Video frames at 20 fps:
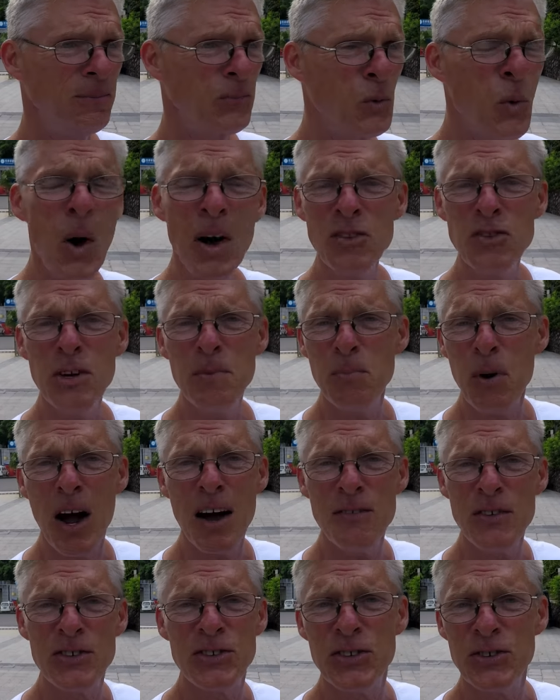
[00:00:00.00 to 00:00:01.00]
Guangxi
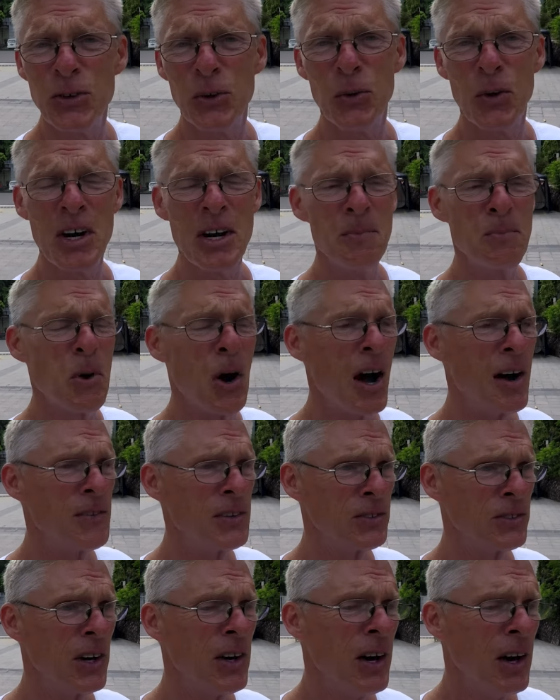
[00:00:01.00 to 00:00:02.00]
Province is a green
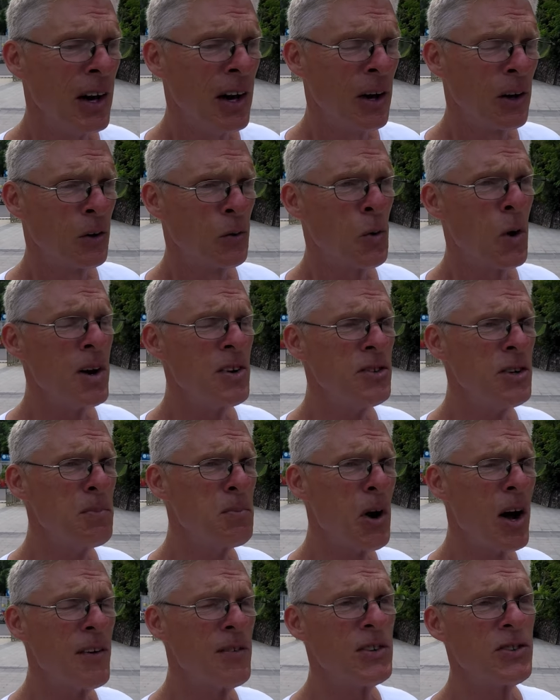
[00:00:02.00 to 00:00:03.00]
province. Guangxi
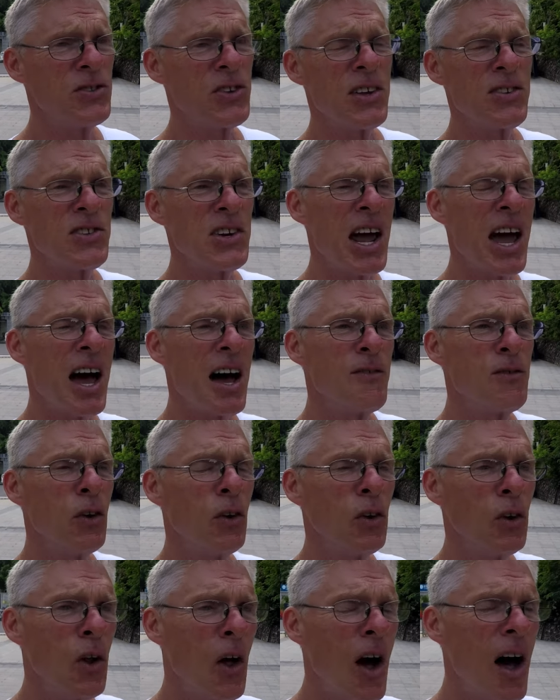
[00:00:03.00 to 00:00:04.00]
Province doesn't have
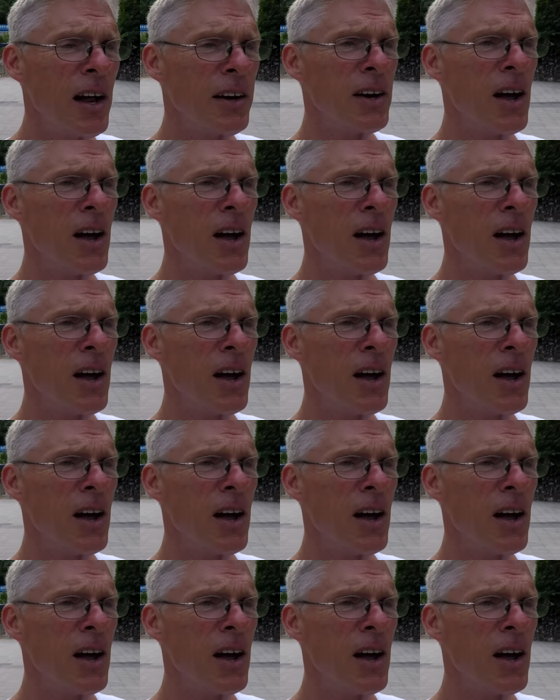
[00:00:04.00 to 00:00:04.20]
a lot